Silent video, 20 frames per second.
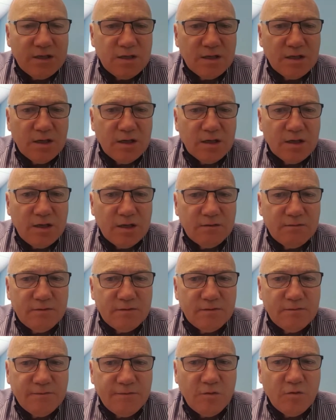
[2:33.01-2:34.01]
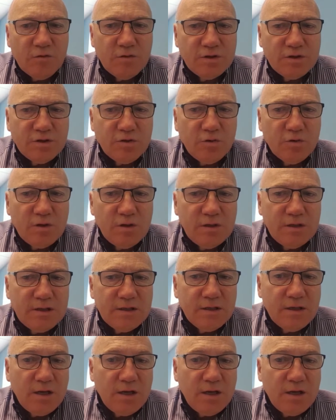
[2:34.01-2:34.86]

on and got 4 in total,